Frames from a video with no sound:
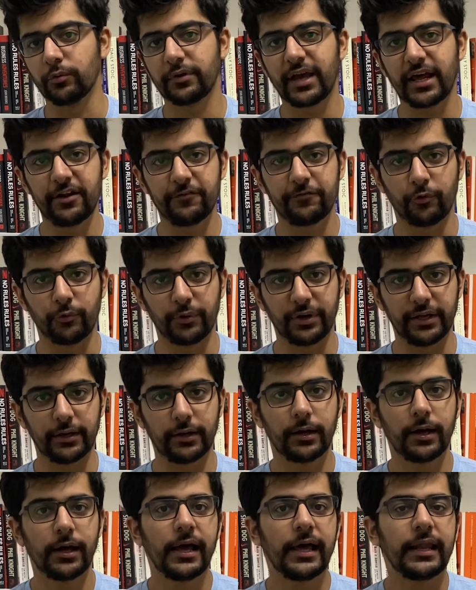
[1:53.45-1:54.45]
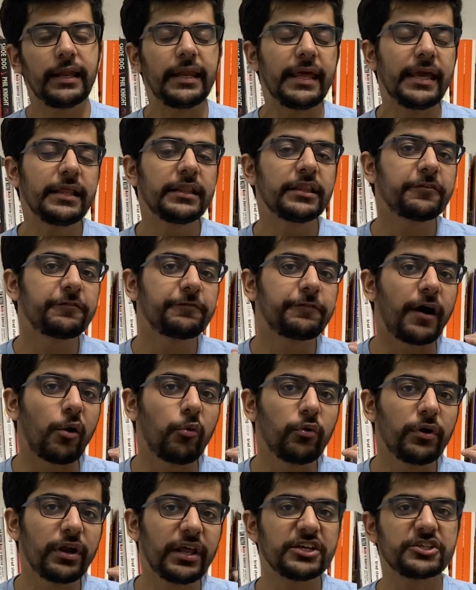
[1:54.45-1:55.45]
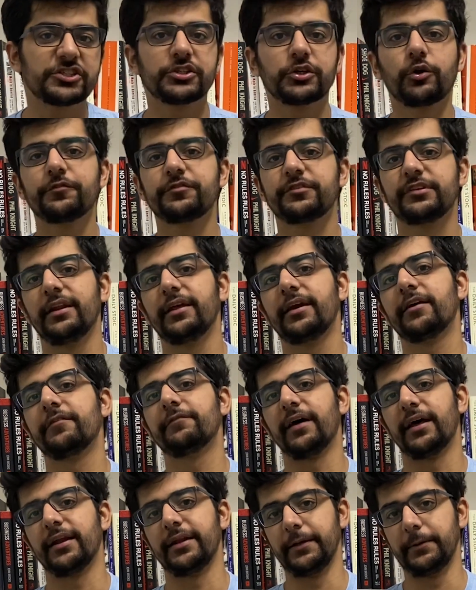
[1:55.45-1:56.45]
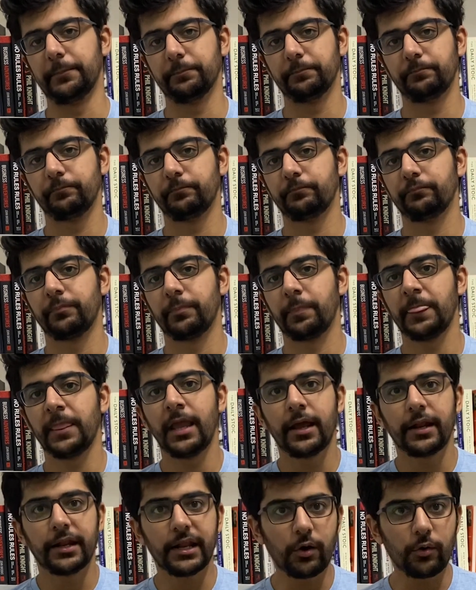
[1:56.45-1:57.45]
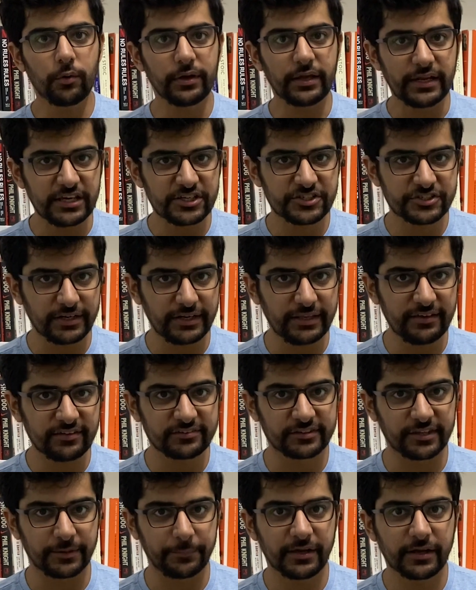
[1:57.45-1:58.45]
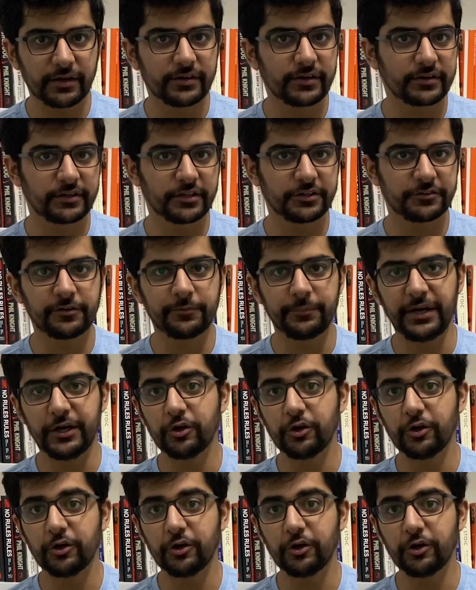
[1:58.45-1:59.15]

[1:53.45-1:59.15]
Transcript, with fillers: View, California, laying the foundation of Silicon Valley. Now, initially, semiconductors were